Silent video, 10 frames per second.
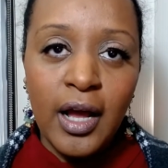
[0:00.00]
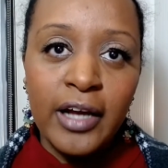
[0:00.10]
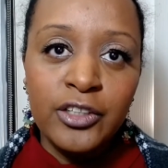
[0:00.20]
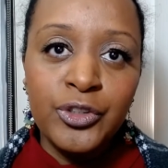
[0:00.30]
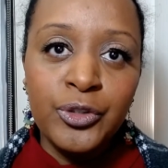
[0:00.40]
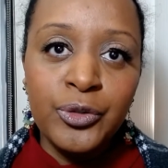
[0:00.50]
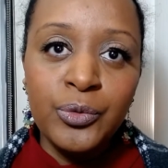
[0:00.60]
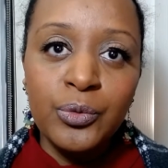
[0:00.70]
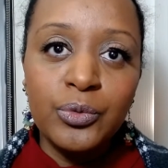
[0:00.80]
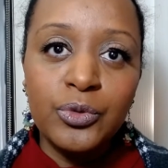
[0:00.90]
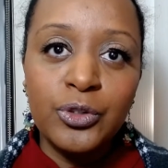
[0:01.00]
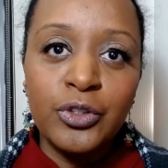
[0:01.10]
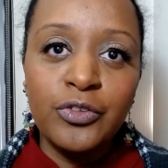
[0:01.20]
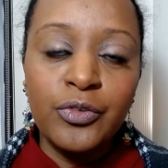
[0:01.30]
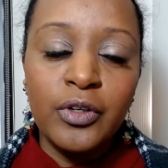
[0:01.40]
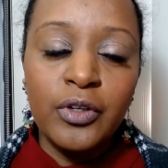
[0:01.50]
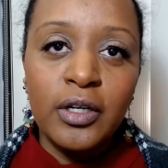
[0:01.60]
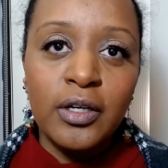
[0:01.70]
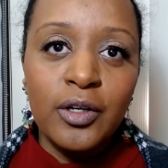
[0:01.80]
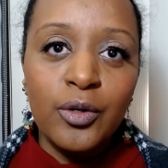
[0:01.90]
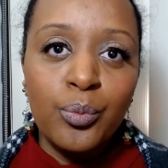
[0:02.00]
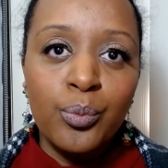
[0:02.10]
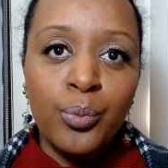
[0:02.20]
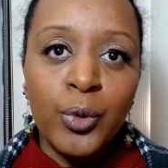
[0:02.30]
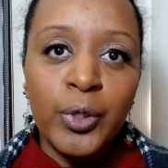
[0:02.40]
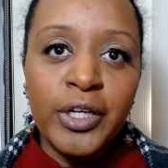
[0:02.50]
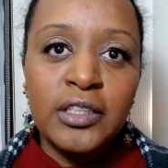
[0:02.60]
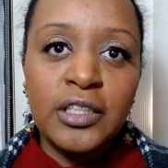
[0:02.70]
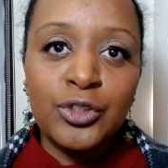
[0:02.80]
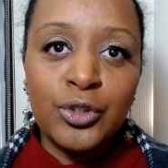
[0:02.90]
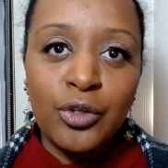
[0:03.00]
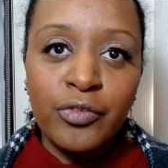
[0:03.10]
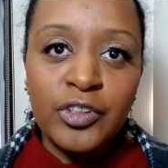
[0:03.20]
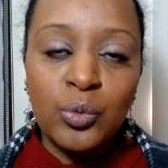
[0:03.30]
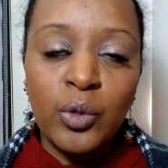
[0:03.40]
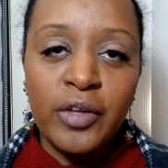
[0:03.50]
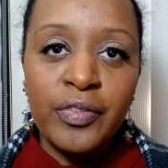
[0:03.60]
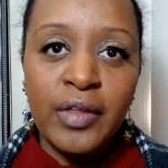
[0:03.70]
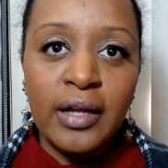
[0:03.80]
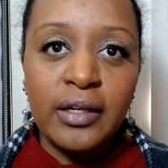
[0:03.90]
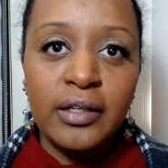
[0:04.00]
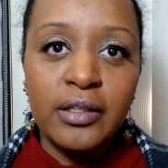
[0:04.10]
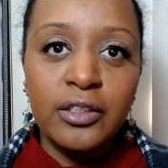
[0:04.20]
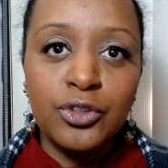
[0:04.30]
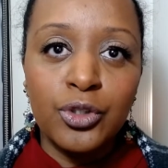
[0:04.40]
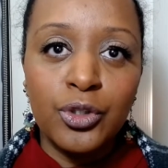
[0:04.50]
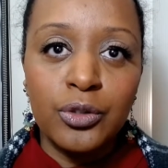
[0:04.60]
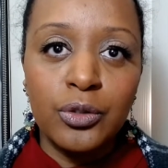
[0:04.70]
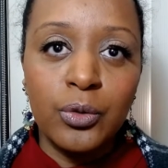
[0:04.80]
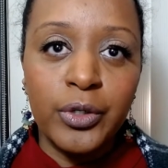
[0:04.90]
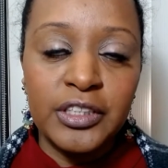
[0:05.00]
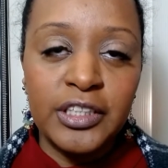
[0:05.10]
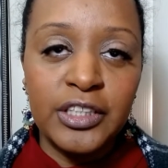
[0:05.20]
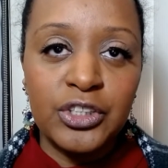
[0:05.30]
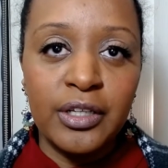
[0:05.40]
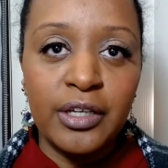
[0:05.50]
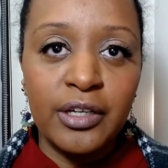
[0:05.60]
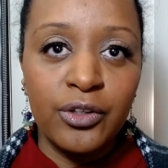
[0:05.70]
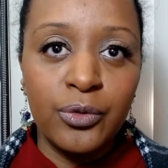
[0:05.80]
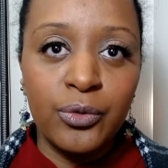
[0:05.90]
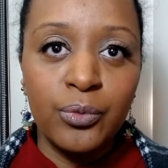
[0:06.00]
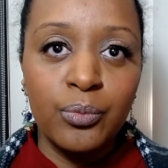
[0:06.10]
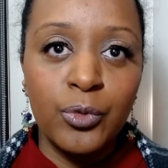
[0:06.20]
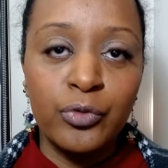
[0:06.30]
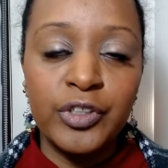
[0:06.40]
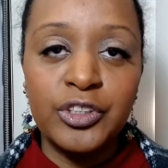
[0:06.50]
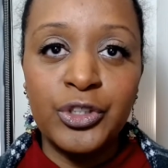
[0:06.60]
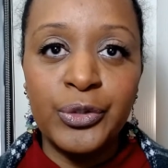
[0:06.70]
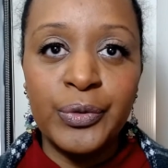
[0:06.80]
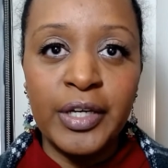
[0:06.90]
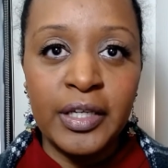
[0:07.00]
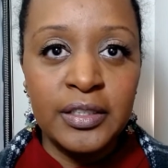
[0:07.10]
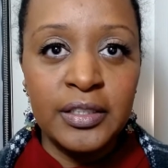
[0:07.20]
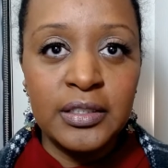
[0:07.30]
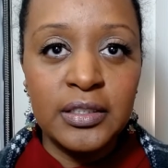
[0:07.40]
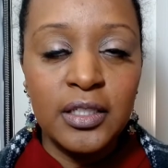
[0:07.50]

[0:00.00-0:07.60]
As you sort of bring to surface what that internal orientation that you move into is,